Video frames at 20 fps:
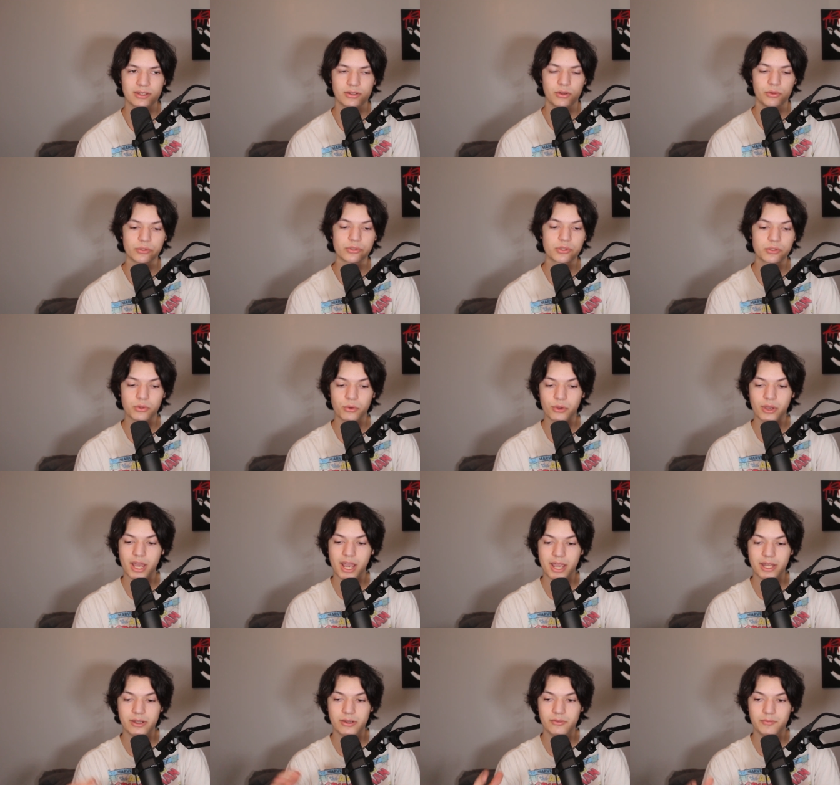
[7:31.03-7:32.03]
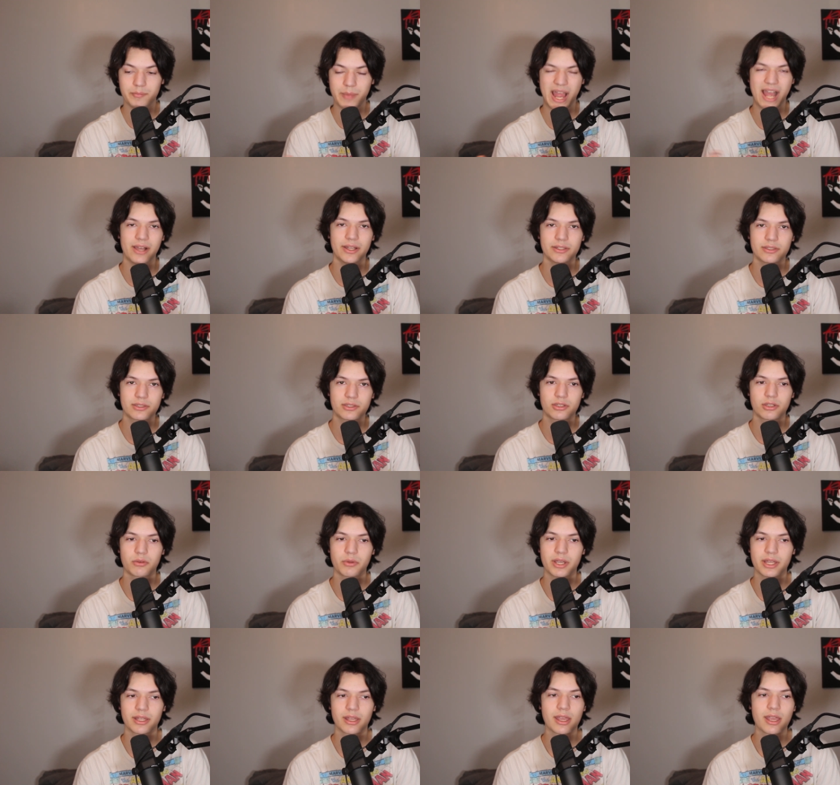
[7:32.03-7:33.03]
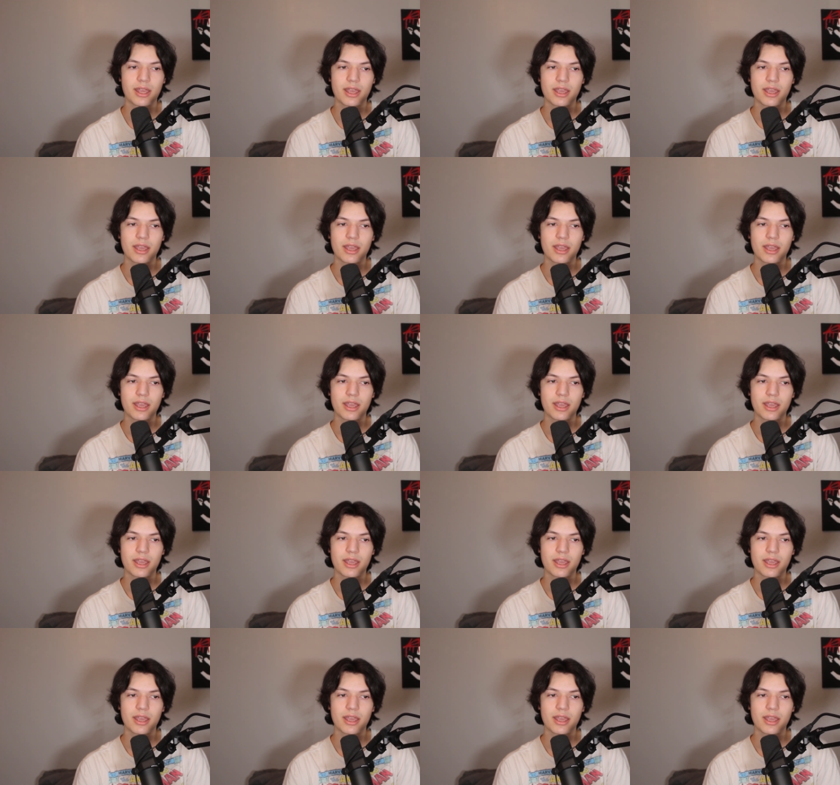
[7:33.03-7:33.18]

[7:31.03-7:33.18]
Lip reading: and old school kind of balance to it